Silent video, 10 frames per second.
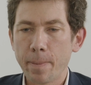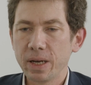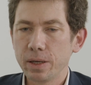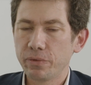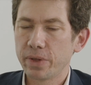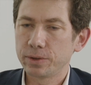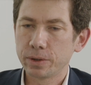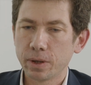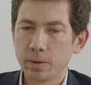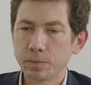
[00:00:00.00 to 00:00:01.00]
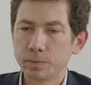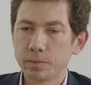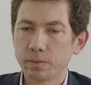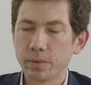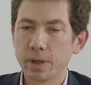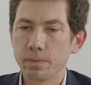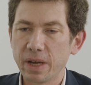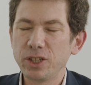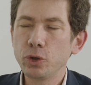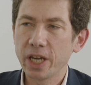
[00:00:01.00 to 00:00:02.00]
believe that
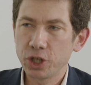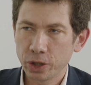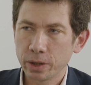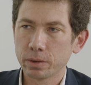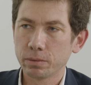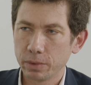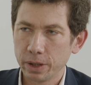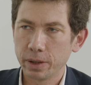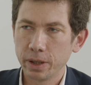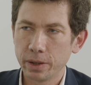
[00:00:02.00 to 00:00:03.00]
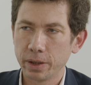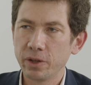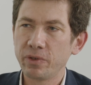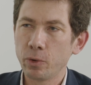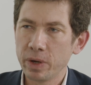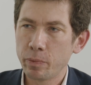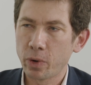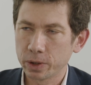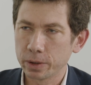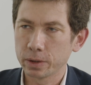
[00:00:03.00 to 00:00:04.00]
education is very
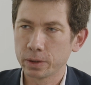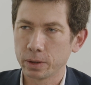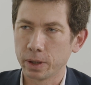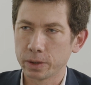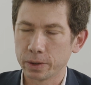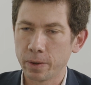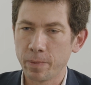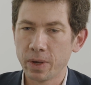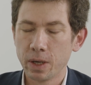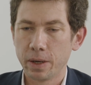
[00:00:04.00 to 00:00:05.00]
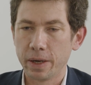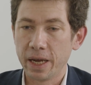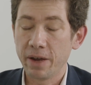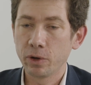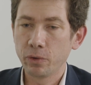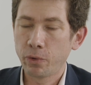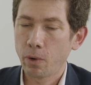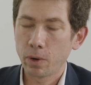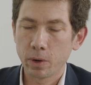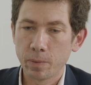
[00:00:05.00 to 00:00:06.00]
important, and even
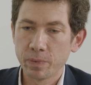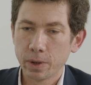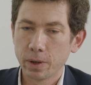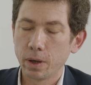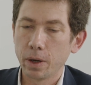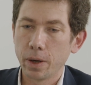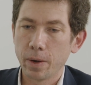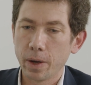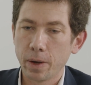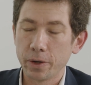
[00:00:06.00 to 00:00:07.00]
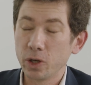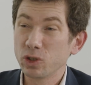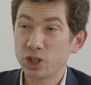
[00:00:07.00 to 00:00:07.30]
for young